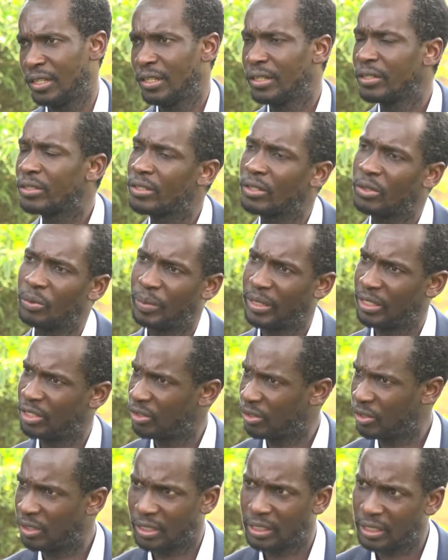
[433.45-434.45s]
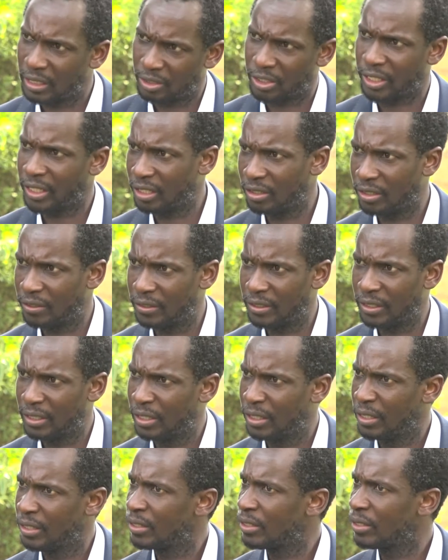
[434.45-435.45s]
So, but you got a training.
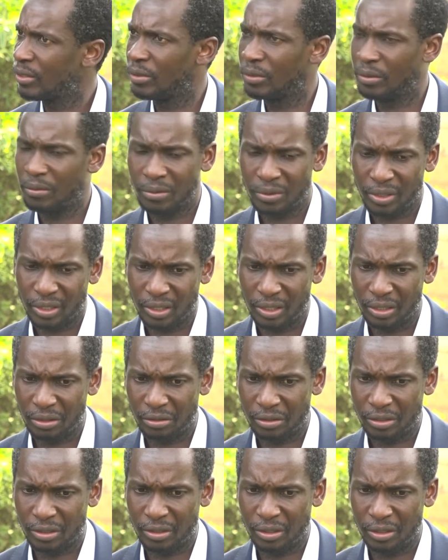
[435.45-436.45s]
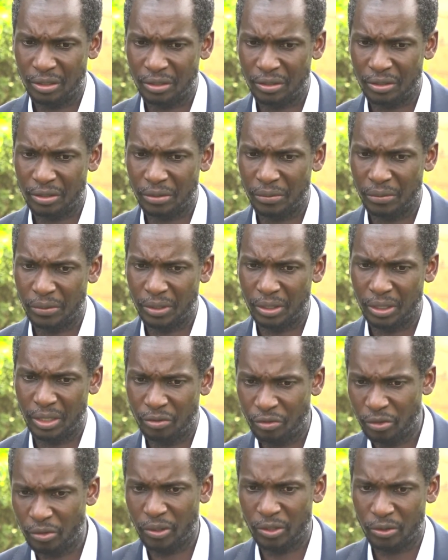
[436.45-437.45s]
So
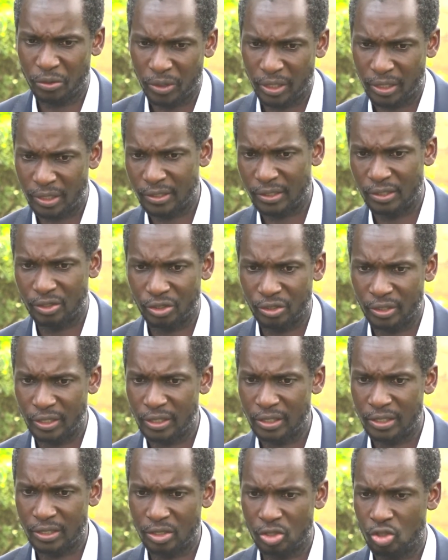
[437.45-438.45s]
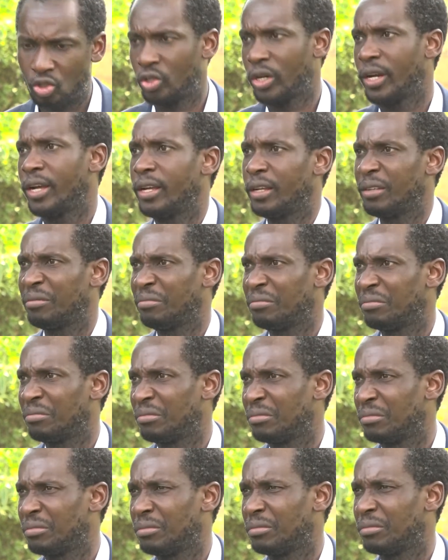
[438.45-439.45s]
if you want to work as a journalist, try
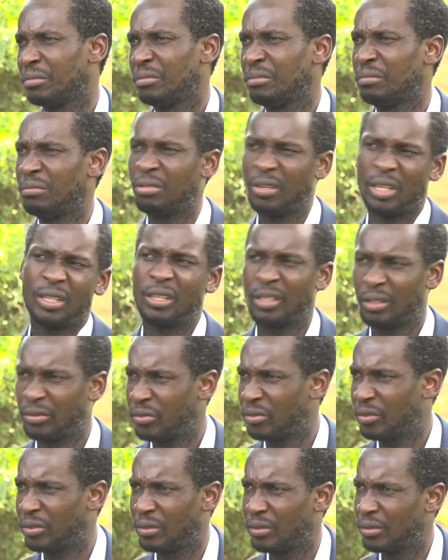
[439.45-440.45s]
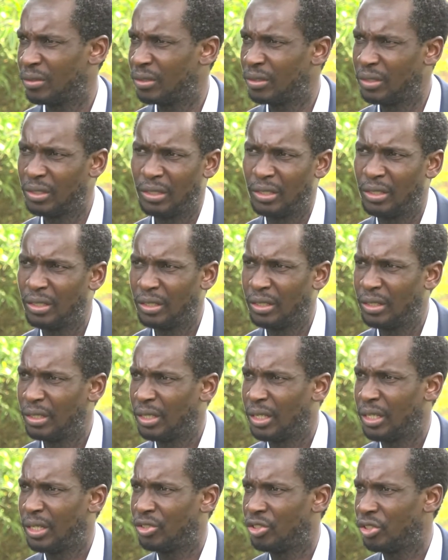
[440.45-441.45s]
working for
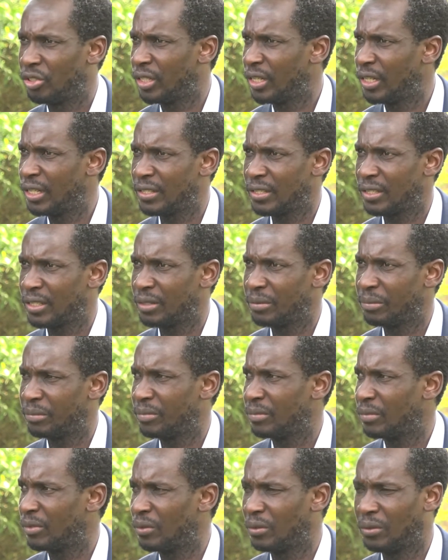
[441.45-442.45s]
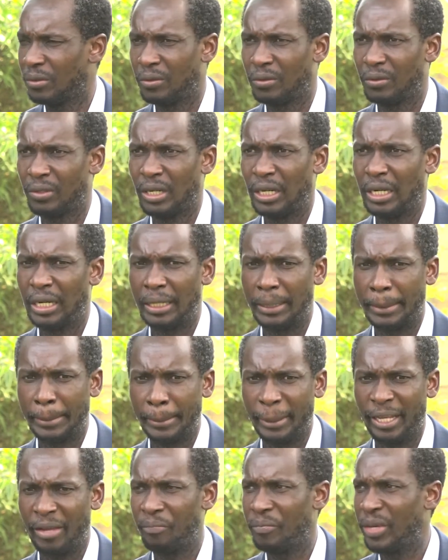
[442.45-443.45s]
a journalism or
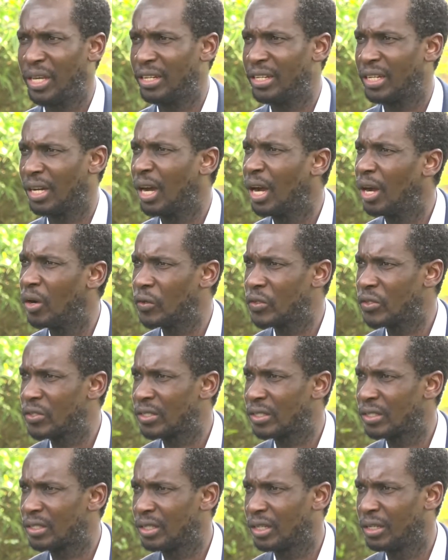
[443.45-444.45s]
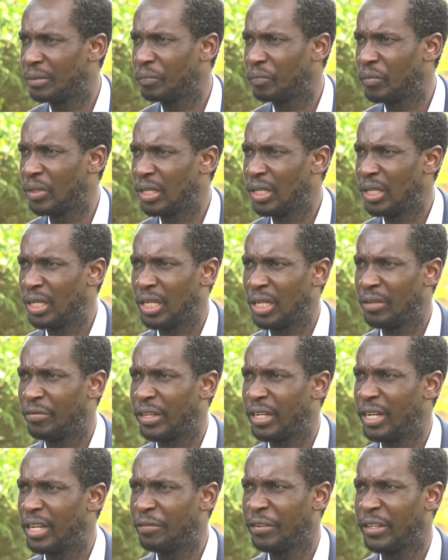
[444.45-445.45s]
a media house. Yeah, that's
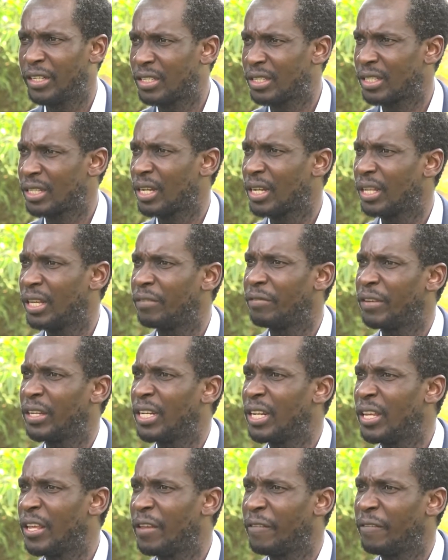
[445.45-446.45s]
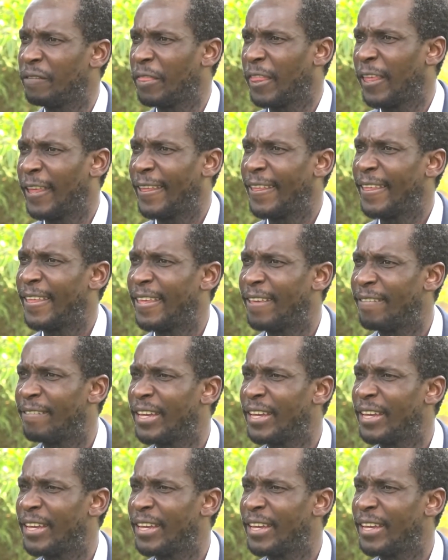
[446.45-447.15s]
if there's a placement.